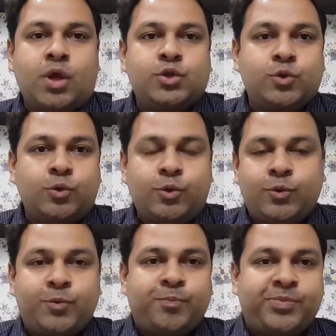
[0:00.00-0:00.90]
So,
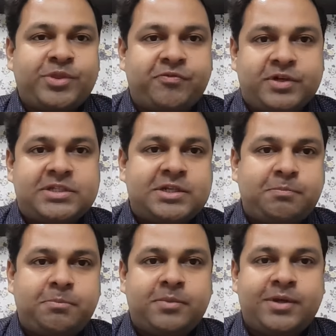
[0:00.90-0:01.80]
the first
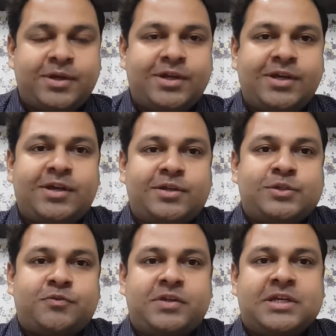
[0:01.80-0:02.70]
step,
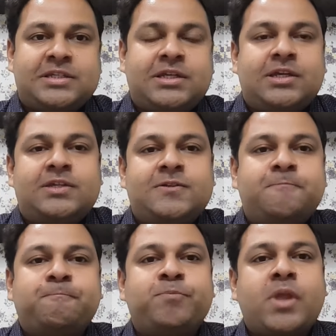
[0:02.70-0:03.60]
so we are seeing it,
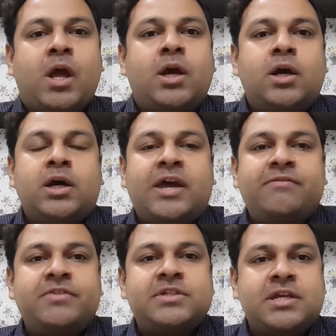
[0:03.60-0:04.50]

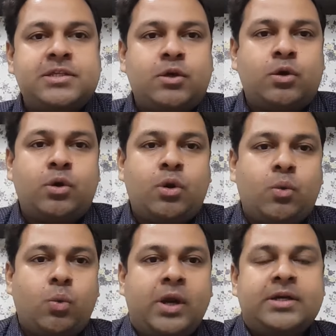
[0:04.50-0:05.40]
emphasizing on
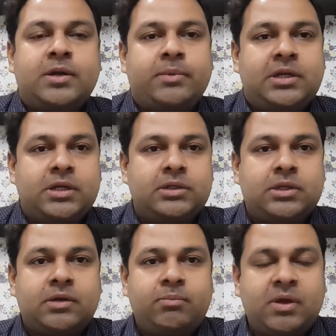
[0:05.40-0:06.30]
one remedy at a
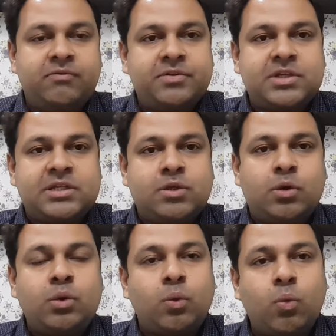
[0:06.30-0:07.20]
time, emphasizing
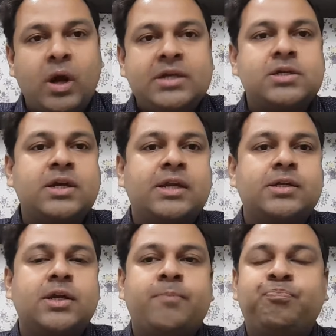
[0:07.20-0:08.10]
on one drug at
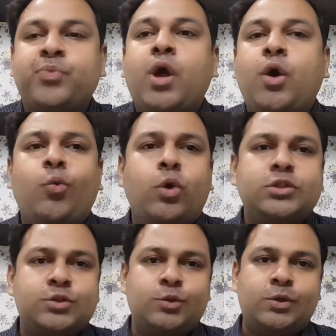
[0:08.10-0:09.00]
a time.
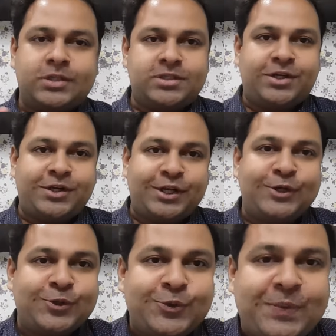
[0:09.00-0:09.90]
What students generally
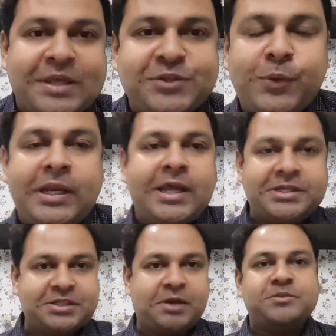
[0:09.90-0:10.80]
do is when
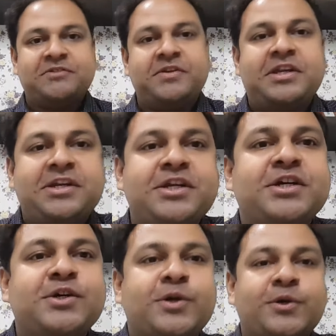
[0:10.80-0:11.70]
exams are very
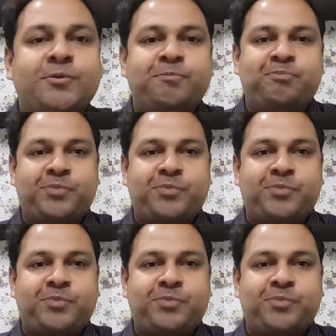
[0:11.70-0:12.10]
near or